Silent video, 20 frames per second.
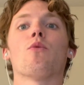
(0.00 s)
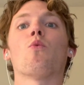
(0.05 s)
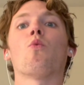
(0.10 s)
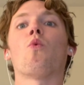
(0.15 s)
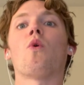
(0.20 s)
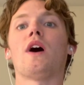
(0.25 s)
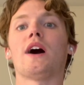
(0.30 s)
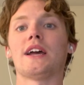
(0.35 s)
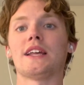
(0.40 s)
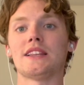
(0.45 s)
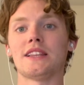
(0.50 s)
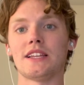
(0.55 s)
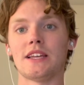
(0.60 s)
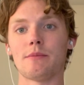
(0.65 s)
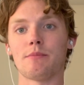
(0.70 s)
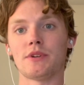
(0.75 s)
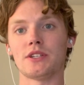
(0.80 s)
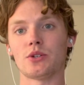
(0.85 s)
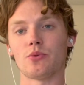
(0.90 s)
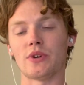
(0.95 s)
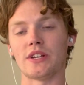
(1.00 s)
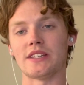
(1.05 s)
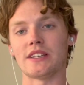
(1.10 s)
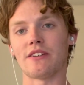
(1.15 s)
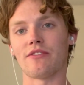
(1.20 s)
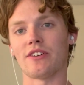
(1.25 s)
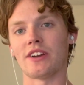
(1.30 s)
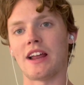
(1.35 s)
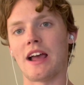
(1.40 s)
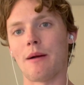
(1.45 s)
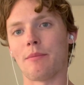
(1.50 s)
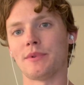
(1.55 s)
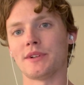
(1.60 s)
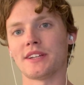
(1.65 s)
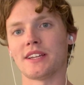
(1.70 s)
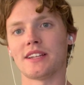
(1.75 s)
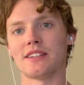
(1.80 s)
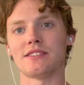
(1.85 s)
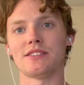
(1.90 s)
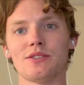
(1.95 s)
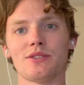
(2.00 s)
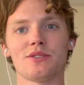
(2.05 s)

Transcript: widely between different applicants.